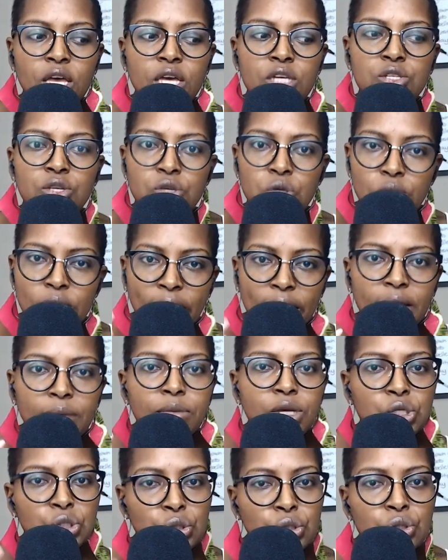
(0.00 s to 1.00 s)
So you got to
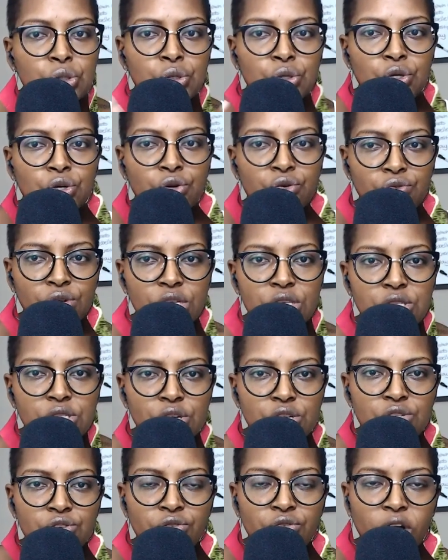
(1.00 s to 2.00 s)
make sure you do your
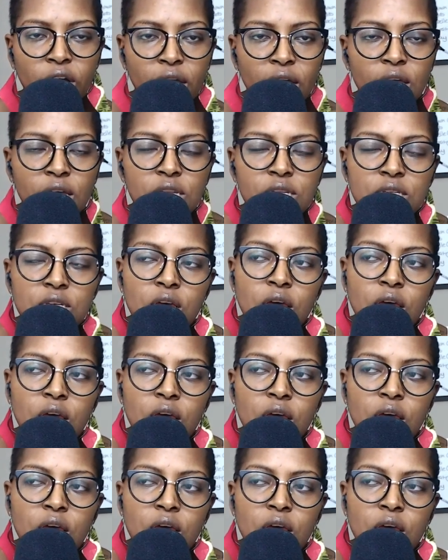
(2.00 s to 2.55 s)
research, right?